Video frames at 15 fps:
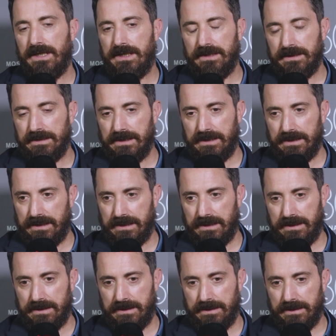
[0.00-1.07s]
that that
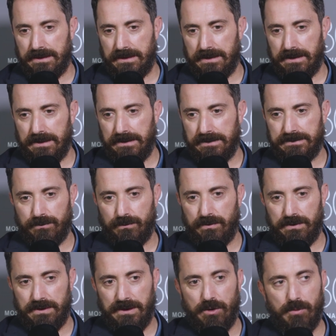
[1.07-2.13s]
uh, it's
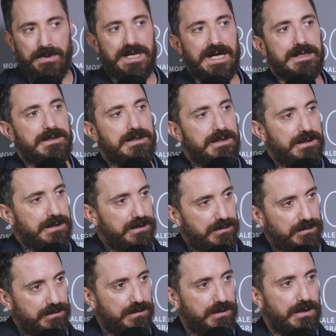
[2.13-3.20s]
an illuminati
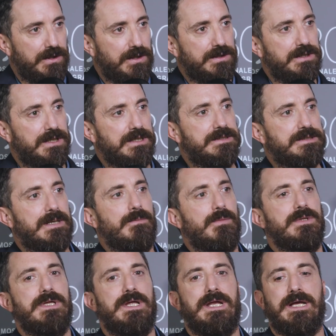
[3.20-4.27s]
no that is
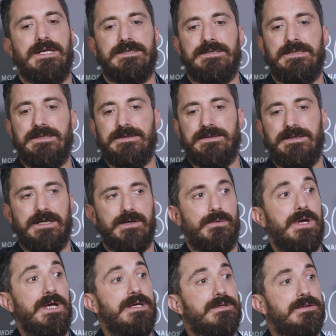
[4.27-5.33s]
someone that has this the
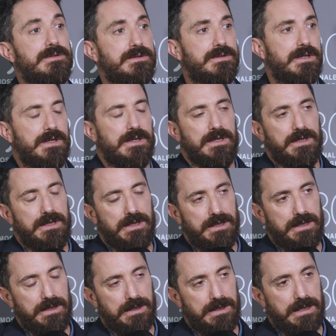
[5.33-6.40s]
grace
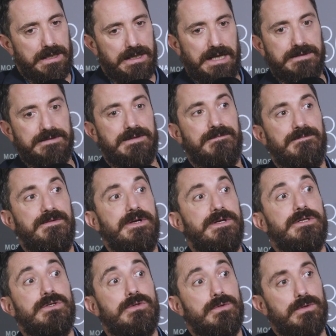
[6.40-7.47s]
uh, and has the
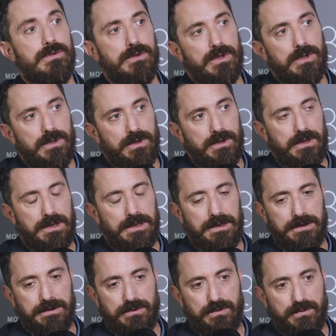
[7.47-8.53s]
virtue
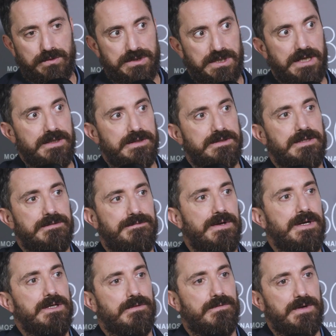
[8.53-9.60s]
uh, to change the
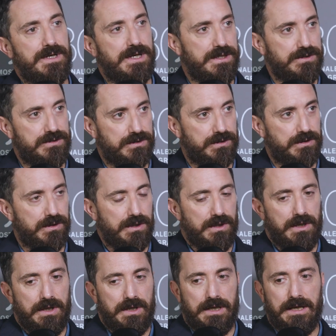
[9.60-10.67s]
fate of a nation
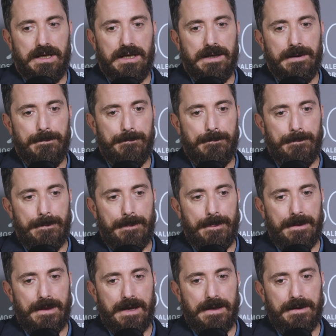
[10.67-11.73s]
um,
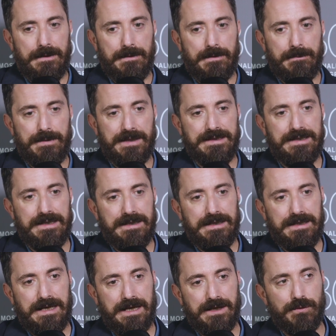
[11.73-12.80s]
and but
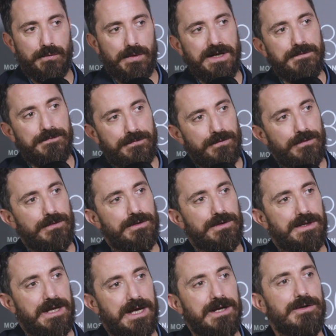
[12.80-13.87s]
the ungrateful
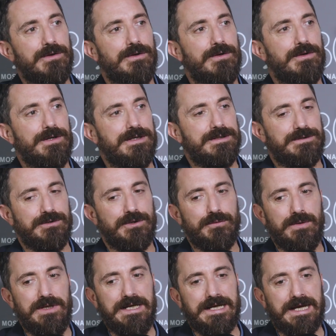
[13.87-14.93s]
angle is not
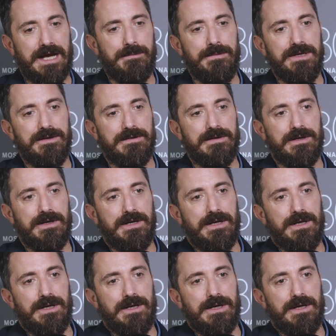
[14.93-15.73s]
really coming